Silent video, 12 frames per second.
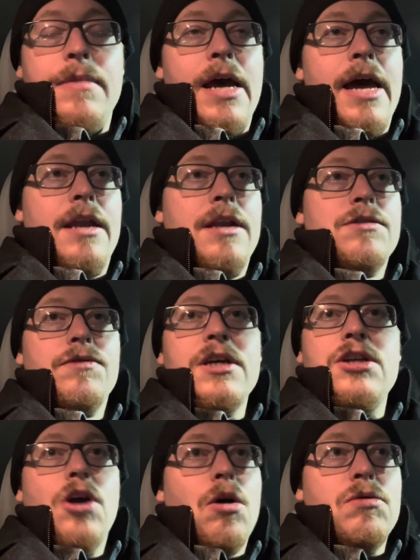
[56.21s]
And there's really
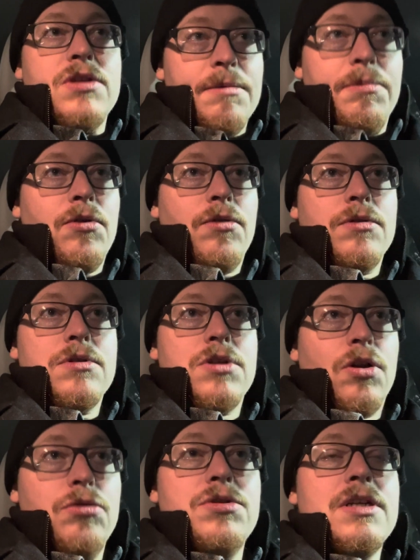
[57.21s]
no simple
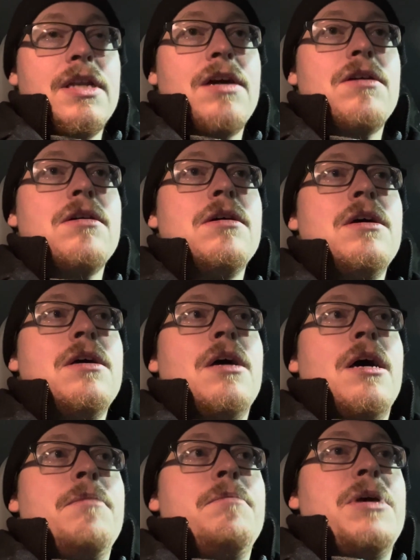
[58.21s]
solution there,
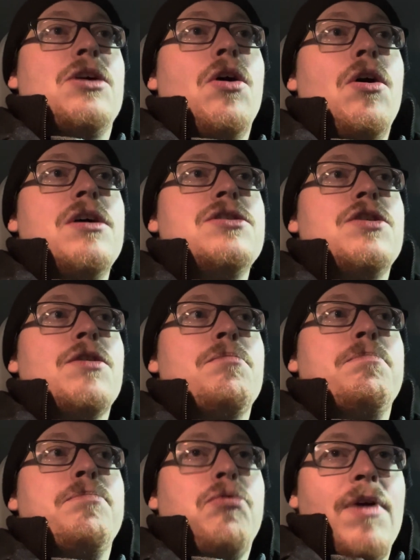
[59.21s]
because your
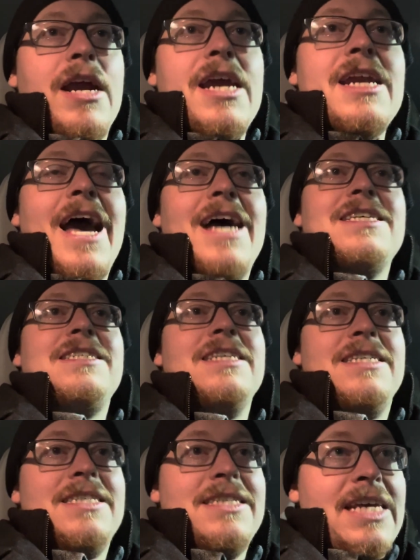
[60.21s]
brain has to
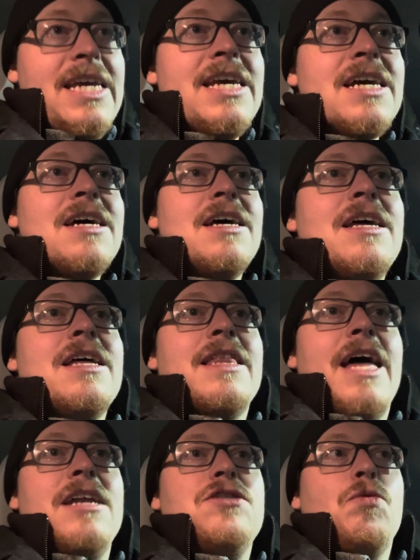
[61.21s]
see
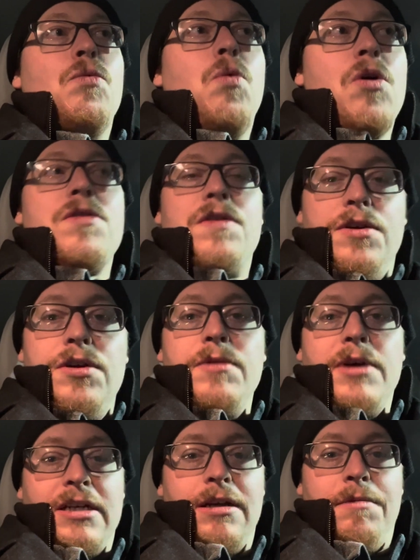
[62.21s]
that it's worth
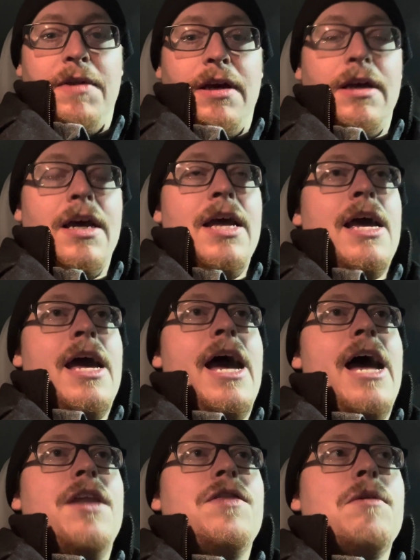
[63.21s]
doing something.
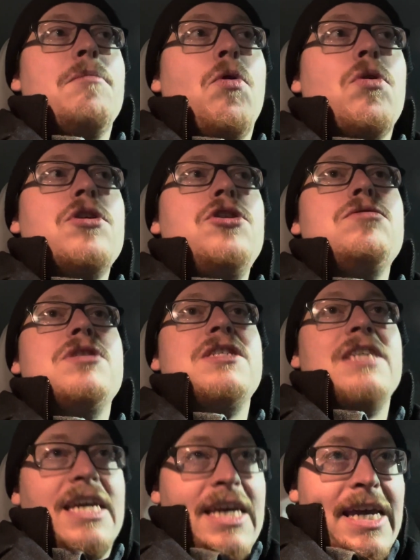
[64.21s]
And the more you
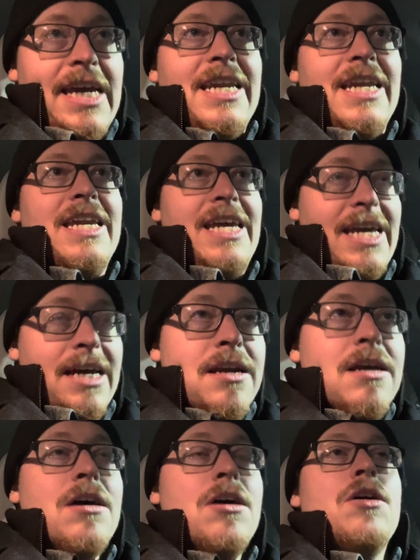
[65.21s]
sink in and
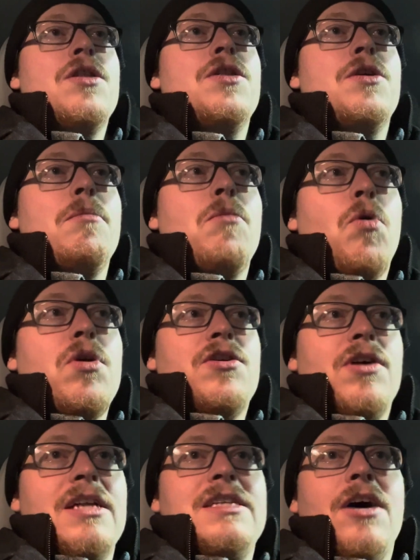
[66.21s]
in, the more you're
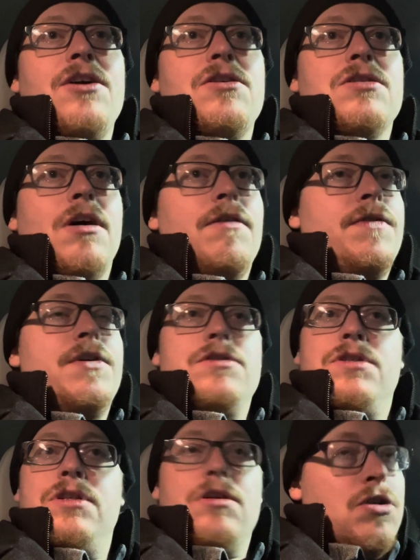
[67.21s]
going to tell yourself
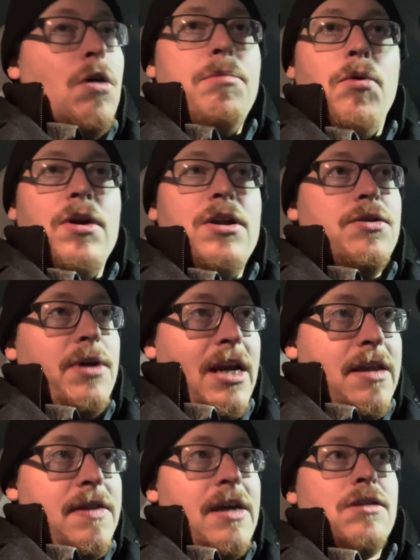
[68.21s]
there's no point in doing
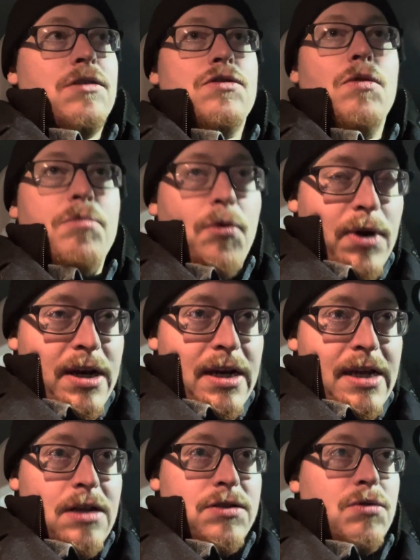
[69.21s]
anything, there's no point
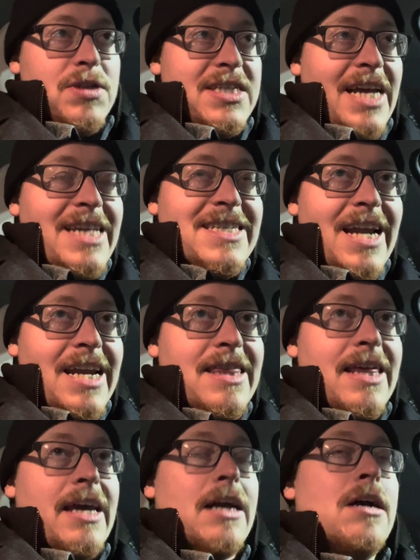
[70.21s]
and there's no sense in
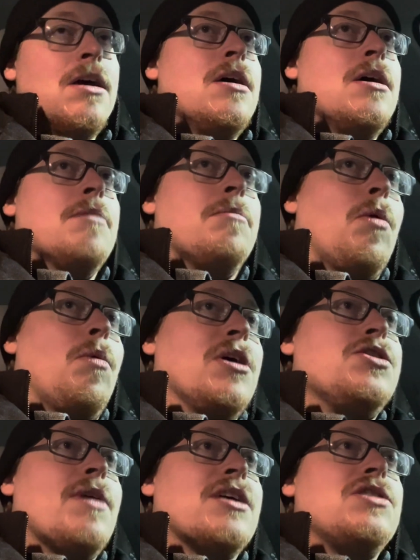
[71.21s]
anything. But
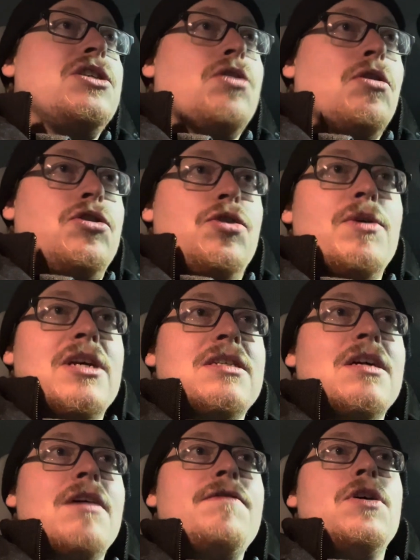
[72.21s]
once you actually start doing
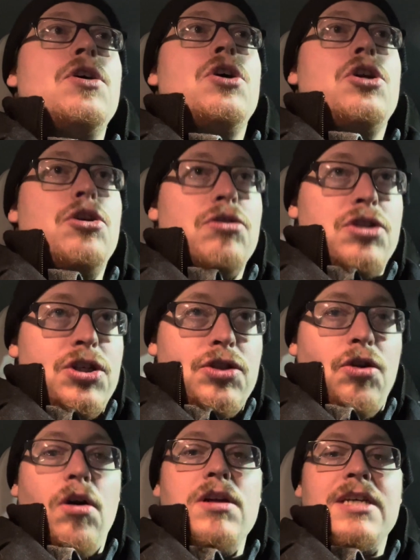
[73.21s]
stuff, you'll
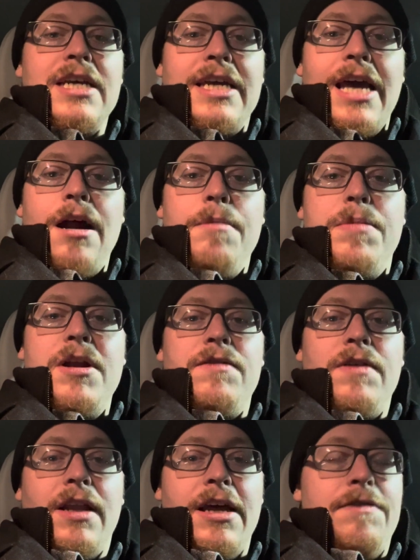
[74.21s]
start to get a bit of
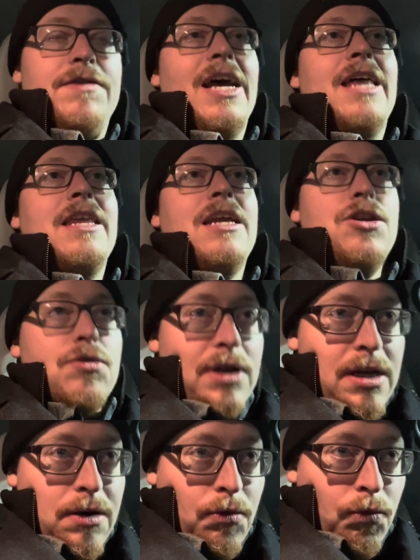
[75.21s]
a lift, and then you
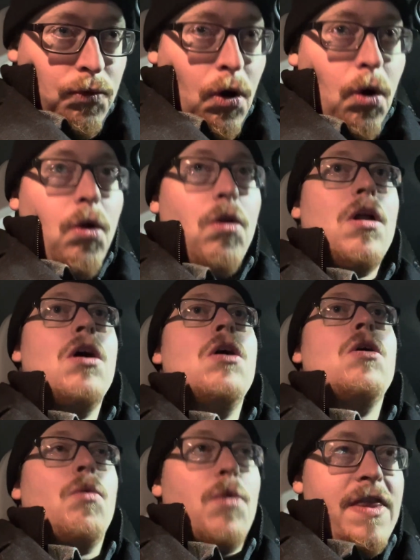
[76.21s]
can roll
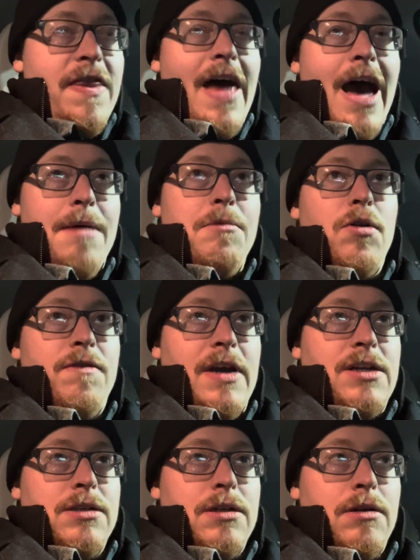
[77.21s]
with that
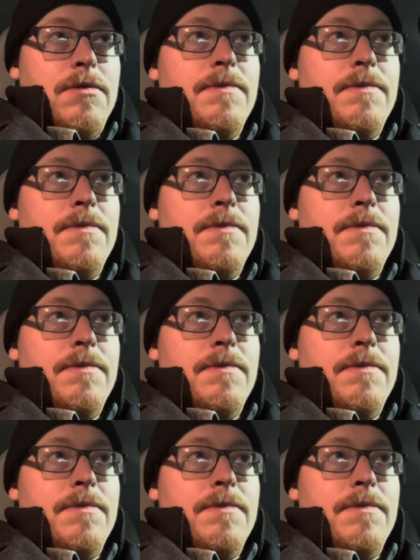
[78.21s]
motivation.